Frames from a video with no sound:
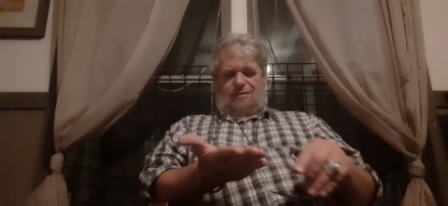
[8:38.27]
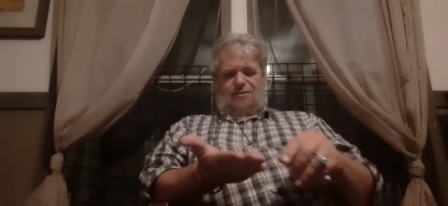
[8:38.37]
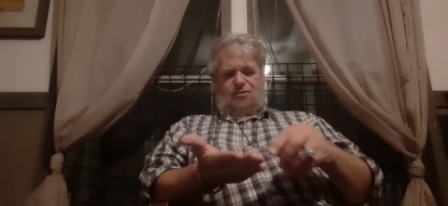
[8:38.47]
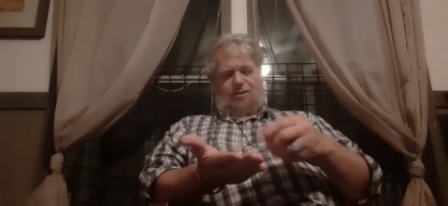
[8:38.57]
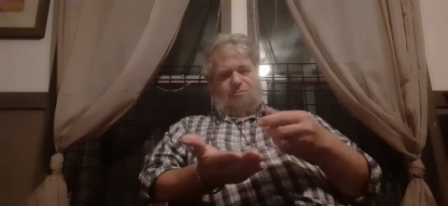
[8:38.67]

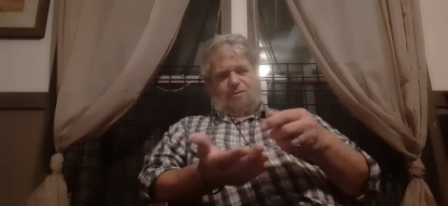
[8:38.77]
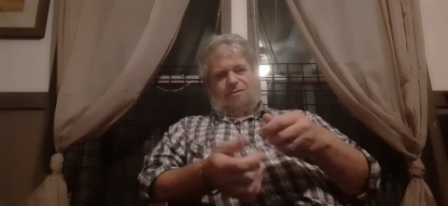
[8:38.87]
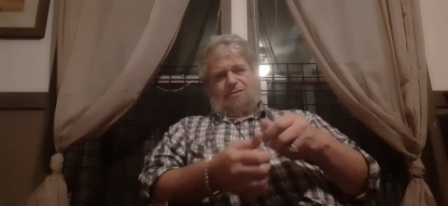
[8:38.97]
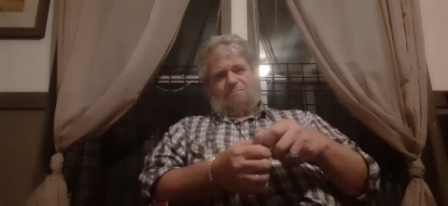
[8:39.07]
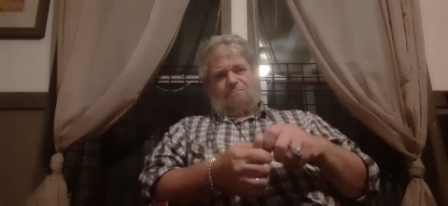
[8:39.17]
she would
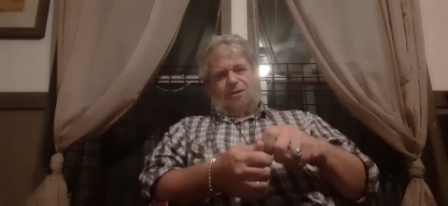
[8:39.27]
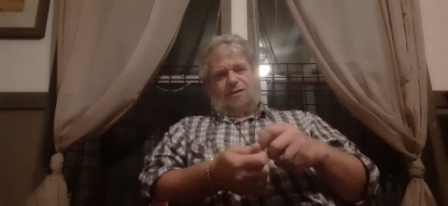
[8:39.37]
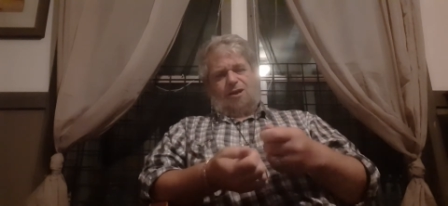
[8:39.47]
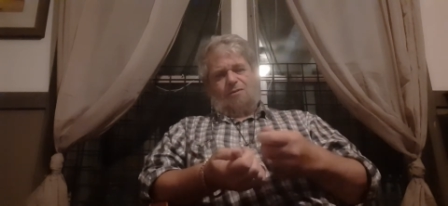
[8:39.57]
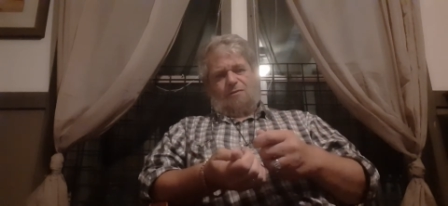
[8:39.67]

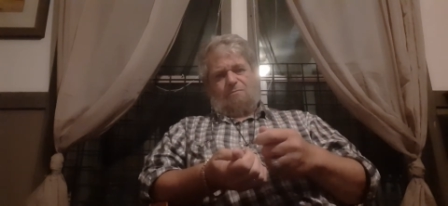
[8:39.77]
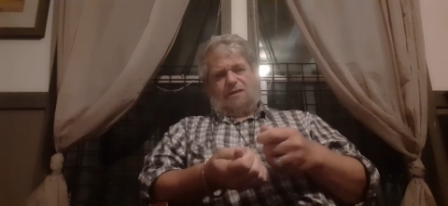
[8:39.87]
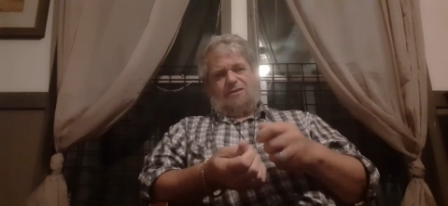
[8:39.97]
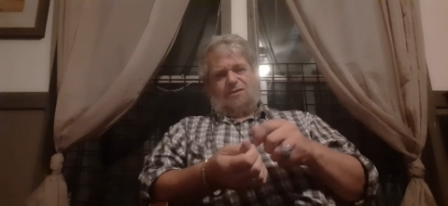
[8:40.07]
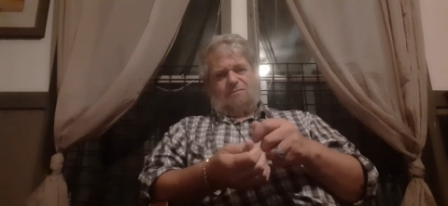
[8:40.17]
break off a
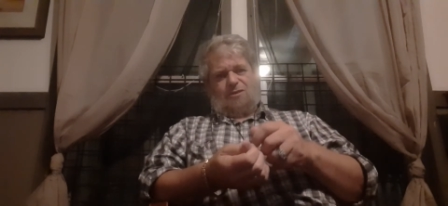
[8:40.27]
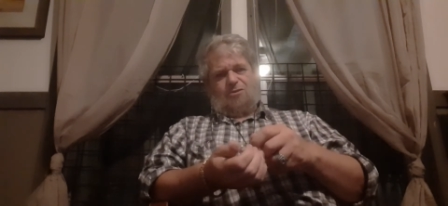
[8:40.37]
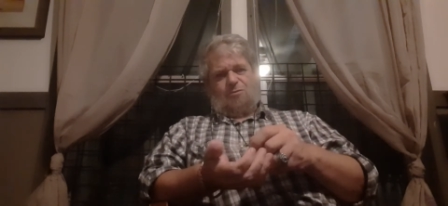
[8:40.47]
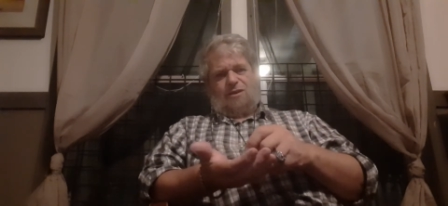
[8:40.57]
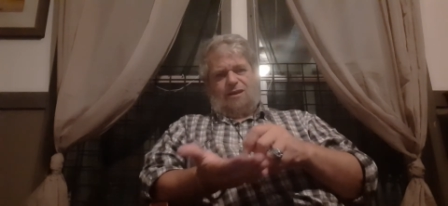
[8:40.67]
piece of the
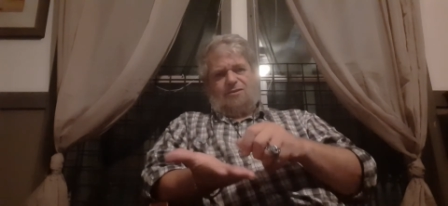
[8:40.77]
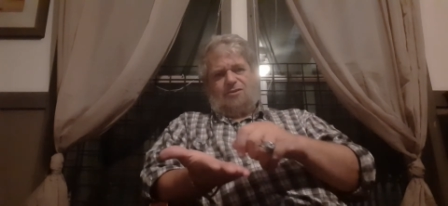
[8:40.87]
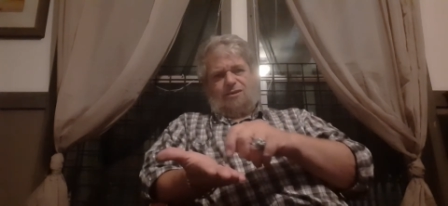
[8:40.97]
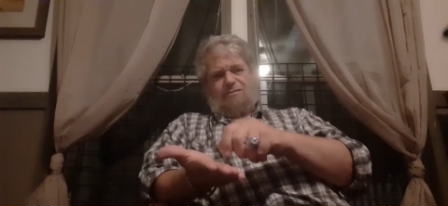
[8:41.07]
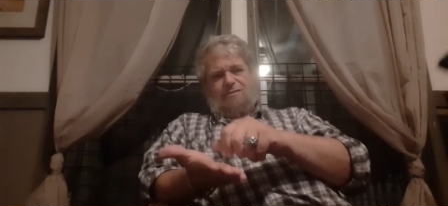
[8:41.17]

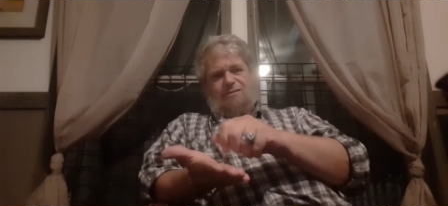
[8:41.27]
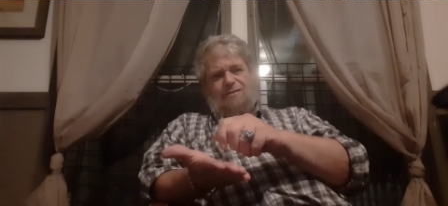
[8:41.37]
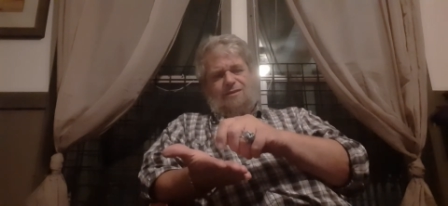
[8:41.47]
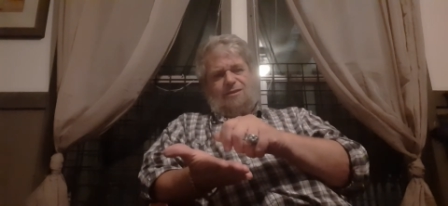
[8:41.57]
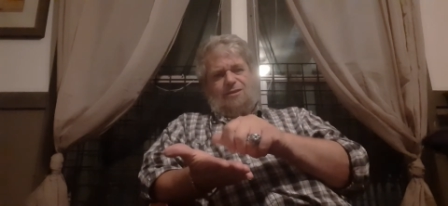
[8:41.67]
twist and
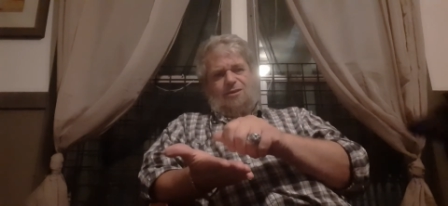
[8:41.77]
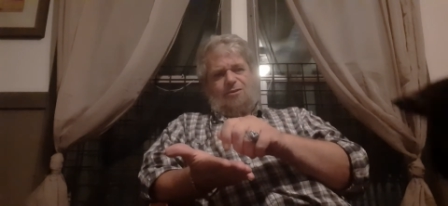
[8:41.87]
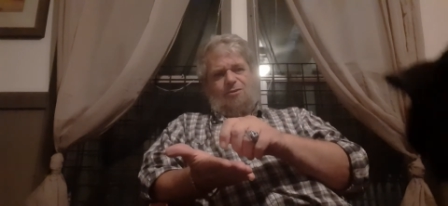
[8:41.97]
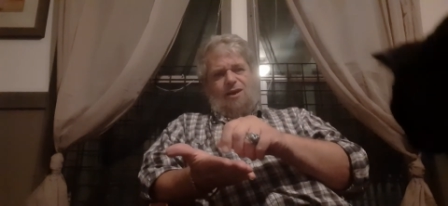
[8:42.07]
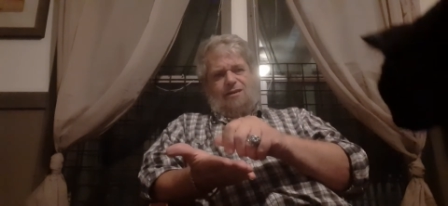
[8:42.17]

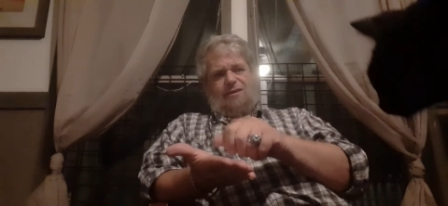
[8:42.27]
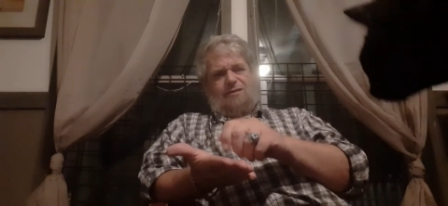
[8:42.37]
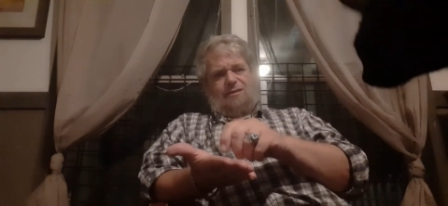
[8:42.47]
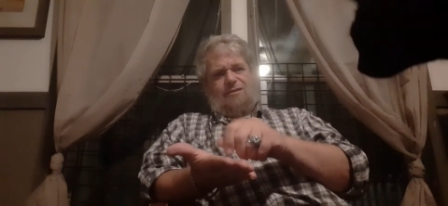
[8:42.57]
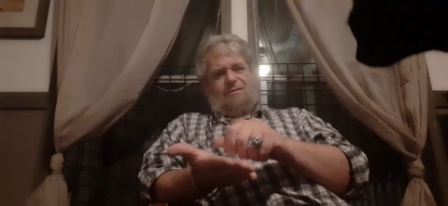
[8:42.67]
grind it